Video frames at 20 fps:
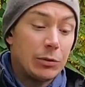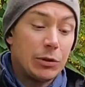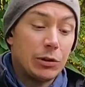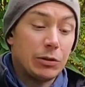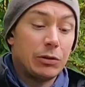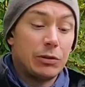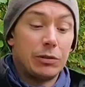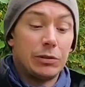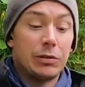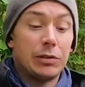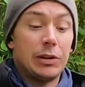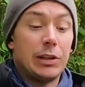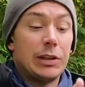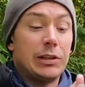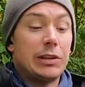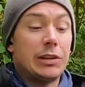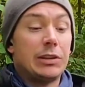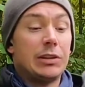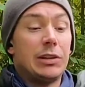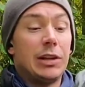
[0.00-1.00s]
So
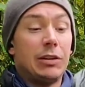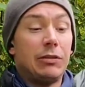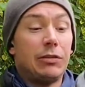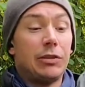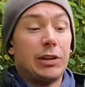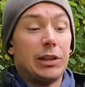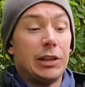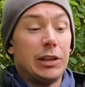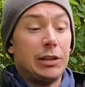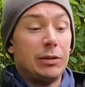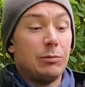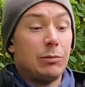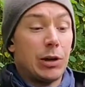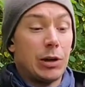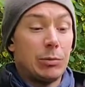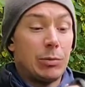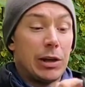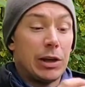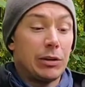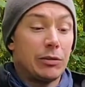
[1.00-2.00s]
this is definitely
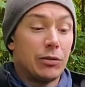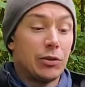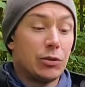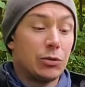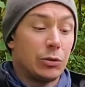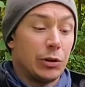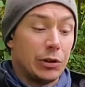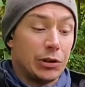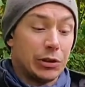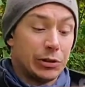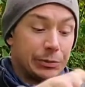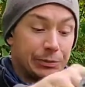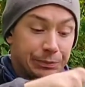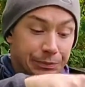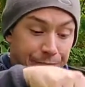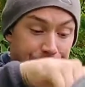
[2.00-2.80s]
my bag of choice.